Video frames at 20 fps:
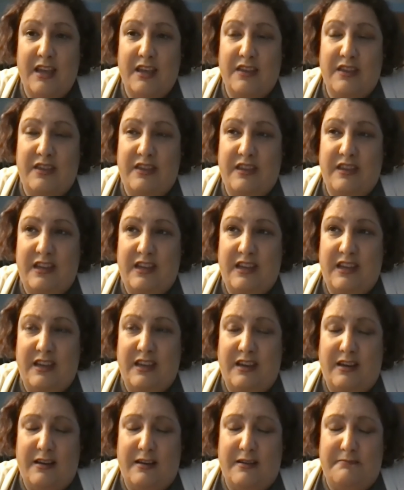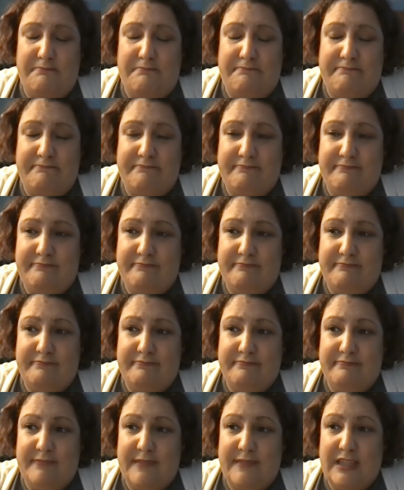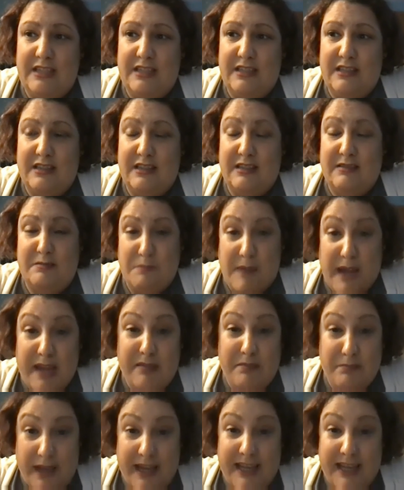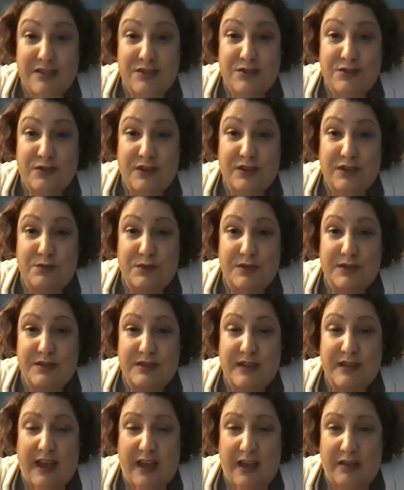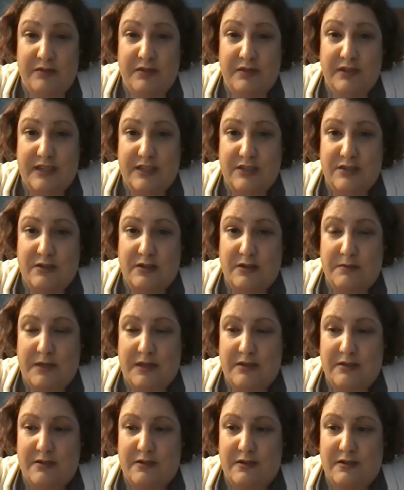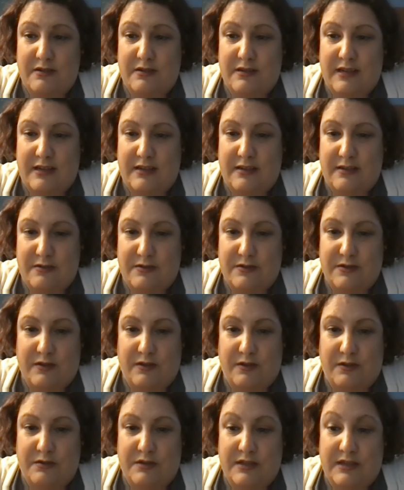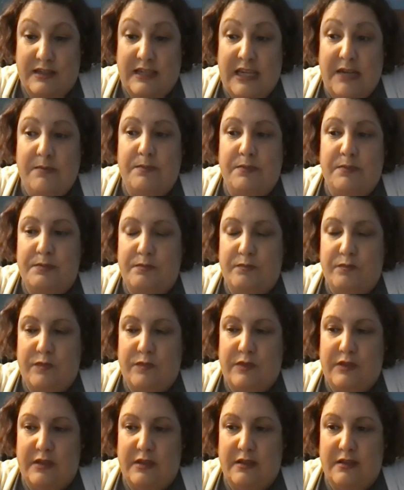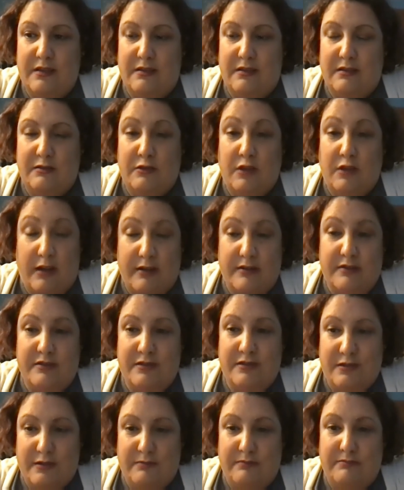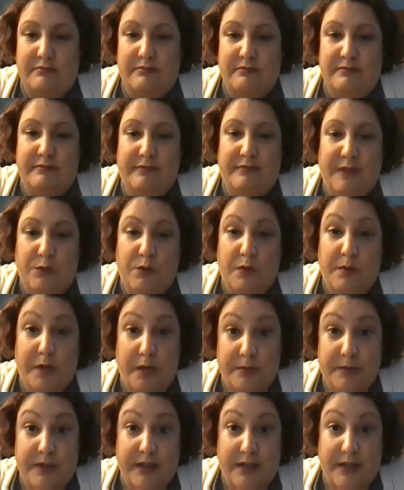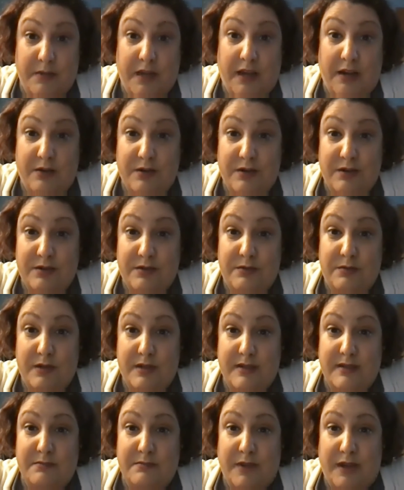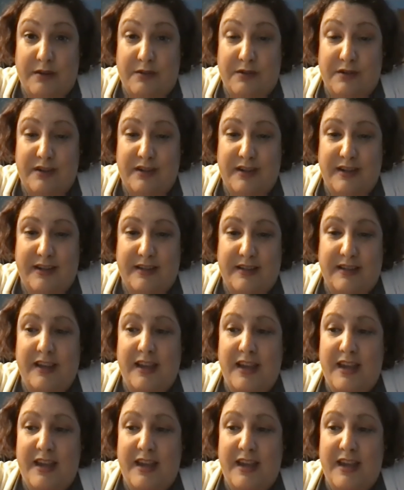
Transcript: the um my my district was heavily gerrymandered 10 years ago to keep the long-term republican in power who was in power and